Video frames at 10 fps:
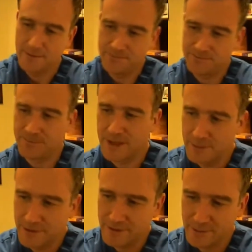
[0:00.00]

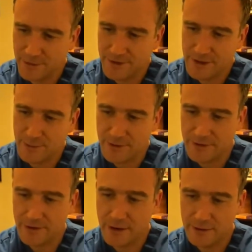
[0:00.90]
let me think
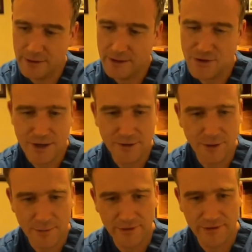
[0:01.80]
about it. In
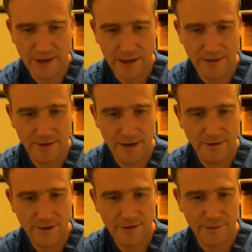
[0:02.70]
general, I would say
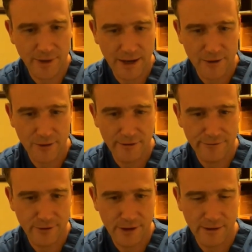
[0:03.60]
it doesn't matter
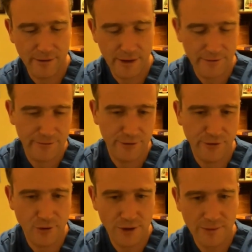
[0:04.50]
if
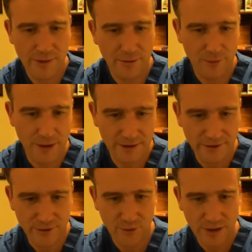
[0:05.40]
you've already met
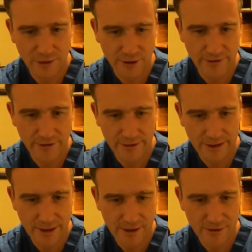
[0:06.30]
readiness to wean
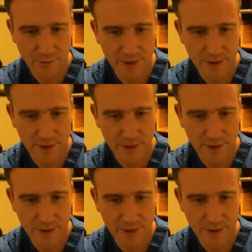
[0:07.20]
criteria and your